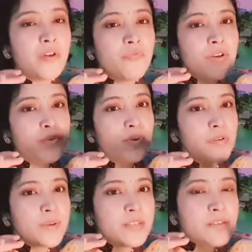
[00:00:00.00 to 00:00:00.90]
when you
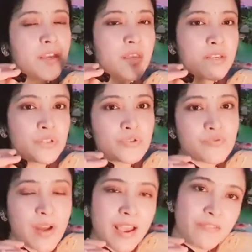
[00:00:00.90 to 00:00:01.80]
always
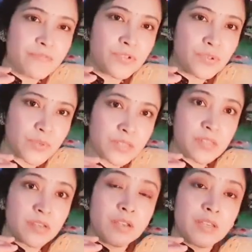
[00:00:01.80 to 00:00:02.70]
strive
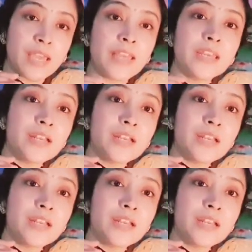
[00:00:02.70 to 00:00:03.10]
towards gaining